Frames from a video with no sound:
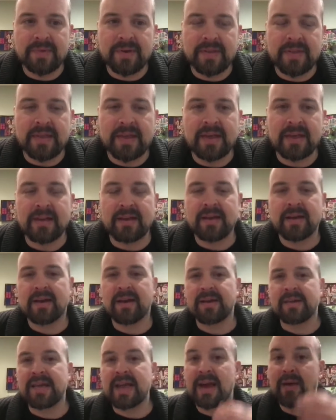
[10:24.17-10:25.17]
And then
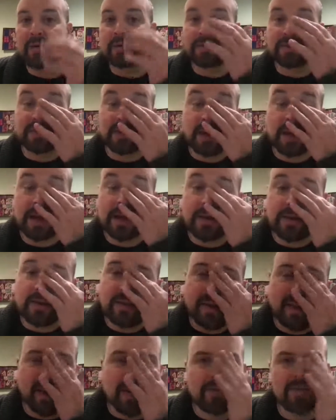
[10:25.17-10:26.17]
yeah, I didn't
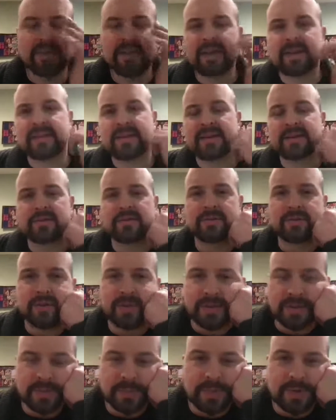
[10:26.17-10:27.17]
think I would like Doctor
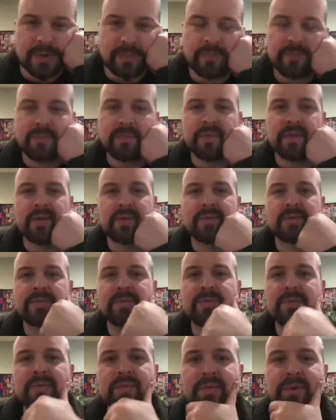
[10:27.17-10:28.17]
Strange, but it was
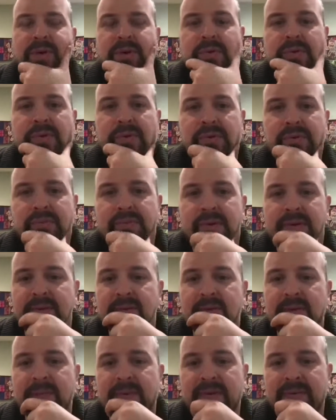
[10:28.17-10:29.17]
pretty cool. It's
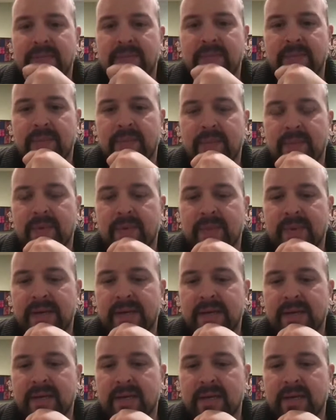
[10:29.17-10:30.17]
probably one of
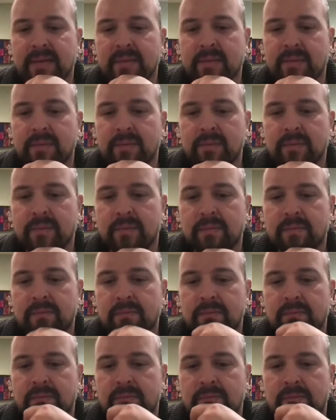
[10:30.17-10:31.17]
my
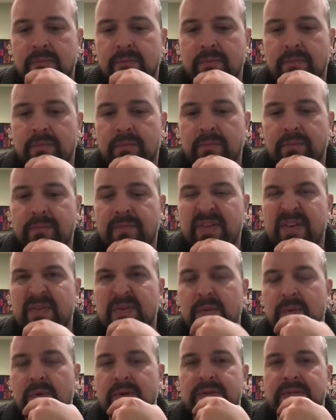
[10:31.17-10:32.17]

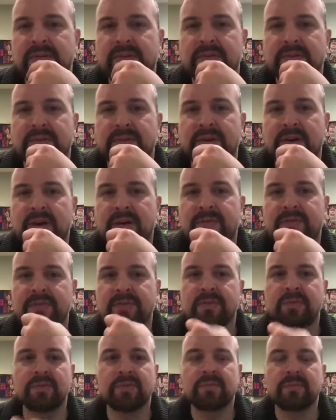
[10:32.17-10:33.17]
favorite ones of the
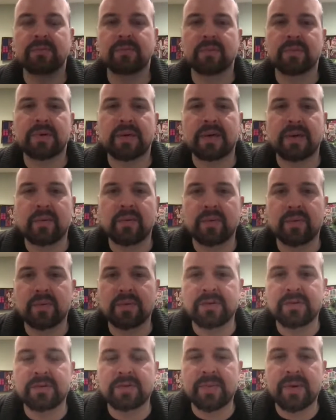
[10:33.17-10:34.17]
offshoot kind of one where
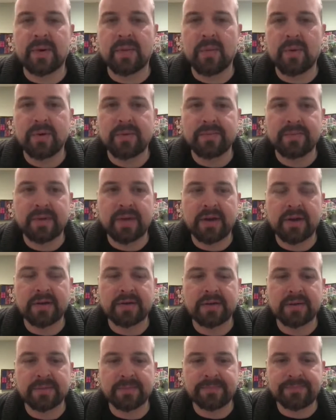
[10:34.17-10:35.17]
it's just about one
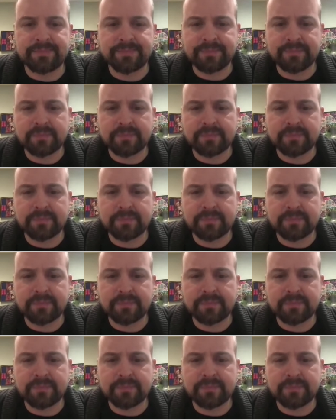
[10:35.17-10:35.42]
character.